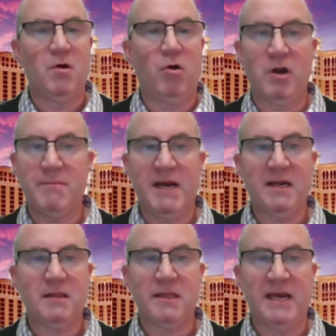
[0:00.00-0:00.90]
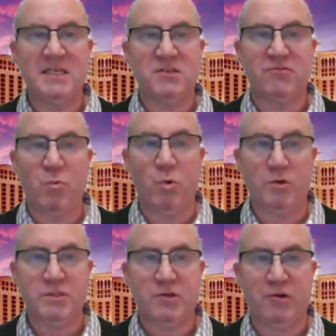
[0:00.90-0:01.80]
automatically has a
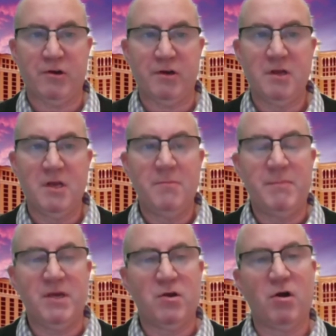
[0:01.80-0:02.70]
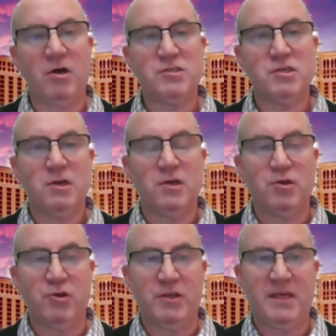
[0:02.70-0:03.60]
rewards card, because
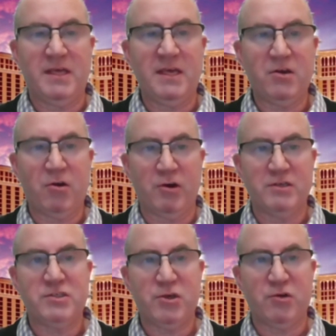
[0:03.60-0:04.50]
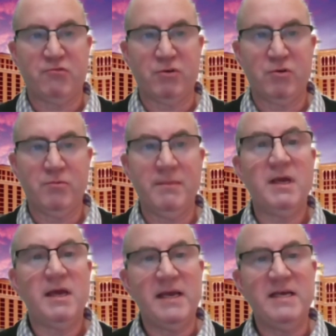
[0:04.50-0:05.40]
your key card to your room
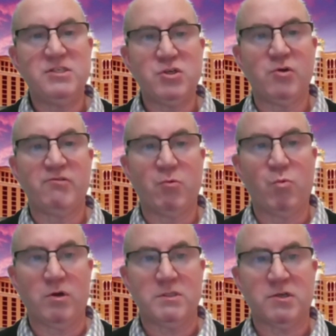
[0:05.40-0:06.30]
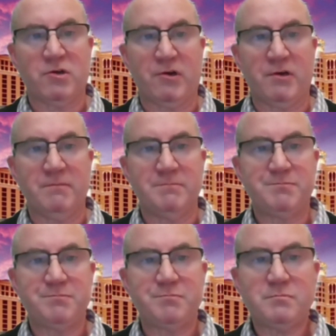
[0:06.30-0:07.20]
is your rewards card.
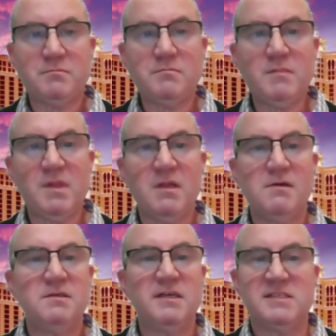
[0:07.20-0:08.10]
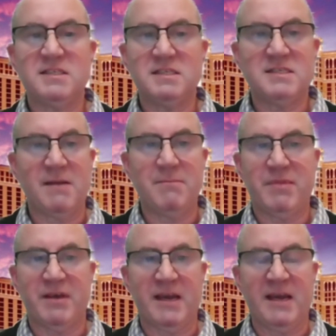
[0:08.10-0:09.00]
Okay. It's the same
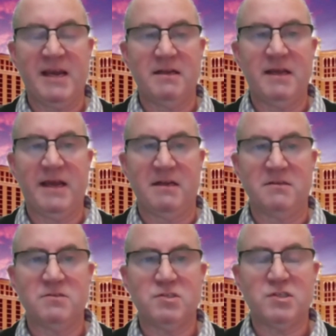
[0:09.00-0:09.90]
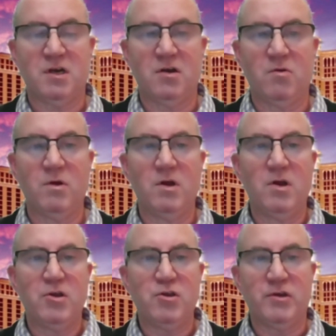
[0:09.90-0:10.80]
thing hand in hand. So
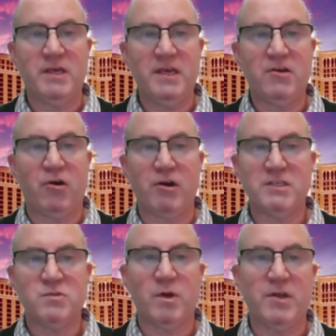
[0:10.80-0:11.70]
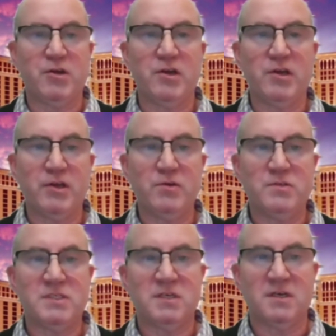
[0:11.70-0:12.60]
your key card is what you're going to
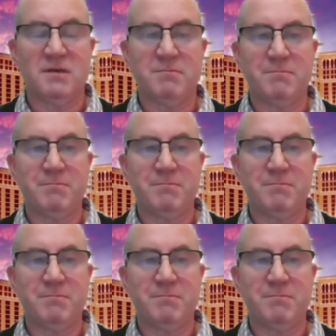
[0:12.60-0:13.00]
use to